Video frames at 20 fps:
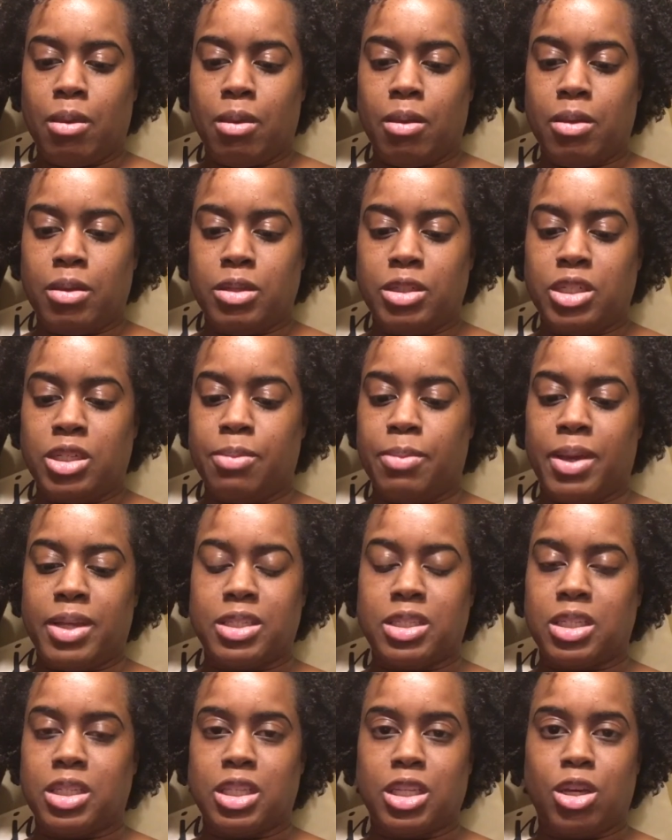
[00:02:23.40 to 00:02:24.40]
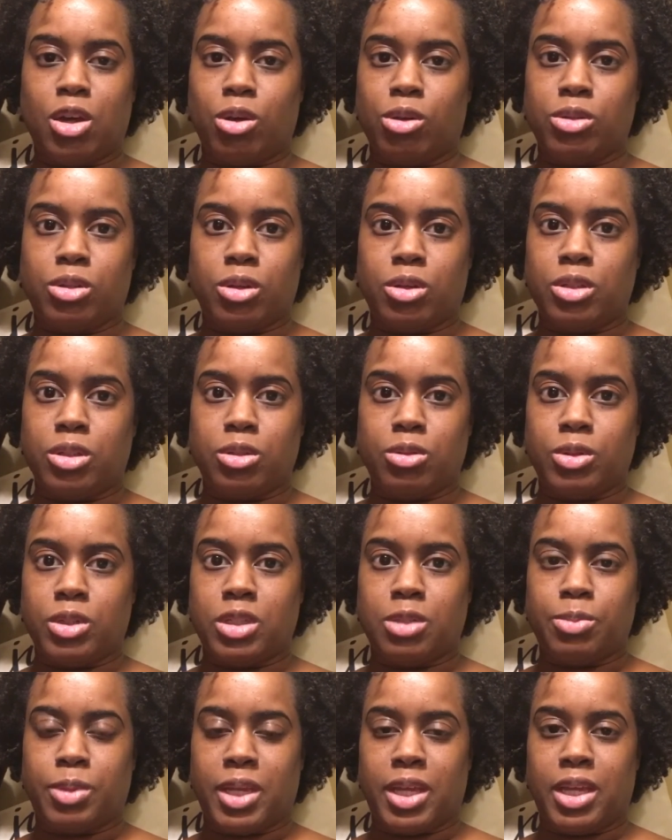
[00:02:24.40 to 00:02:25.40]
She basically goes on to
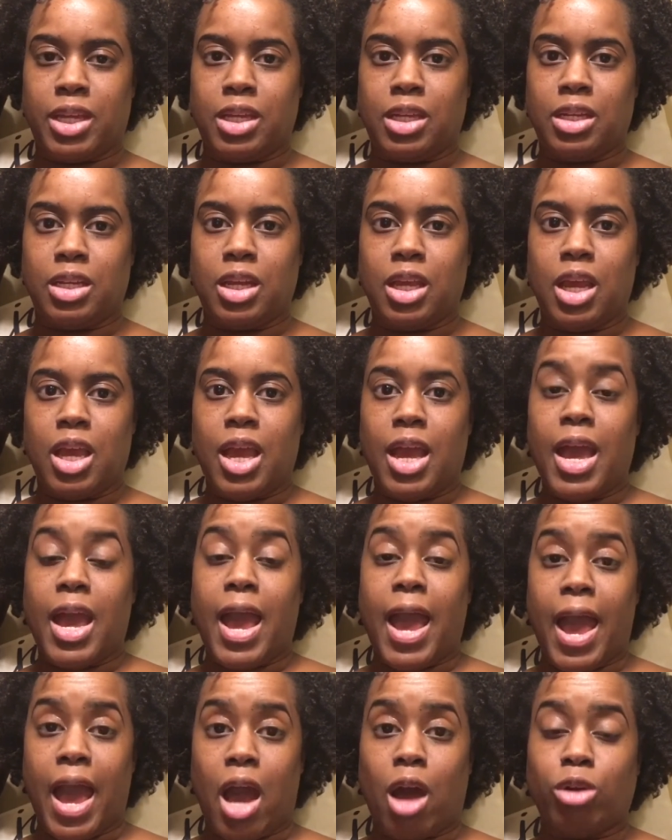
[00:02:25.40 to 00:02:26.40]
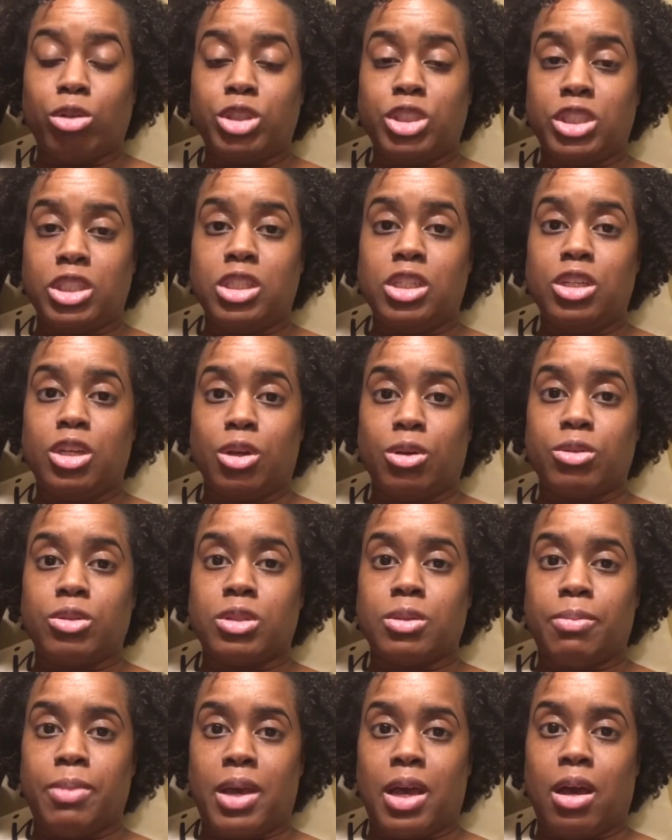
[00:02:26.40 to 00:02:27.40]
explain how she goes
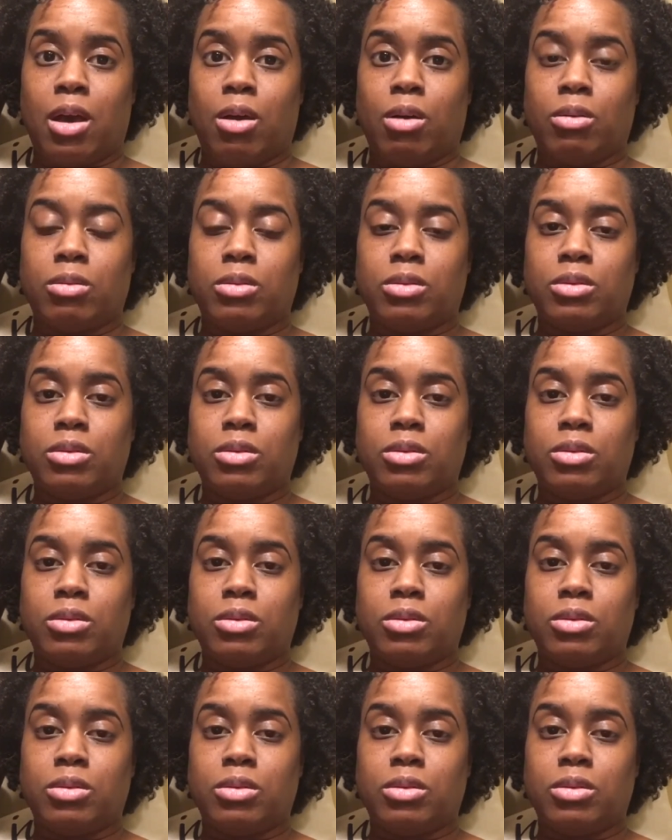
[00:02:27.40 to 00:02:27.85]
about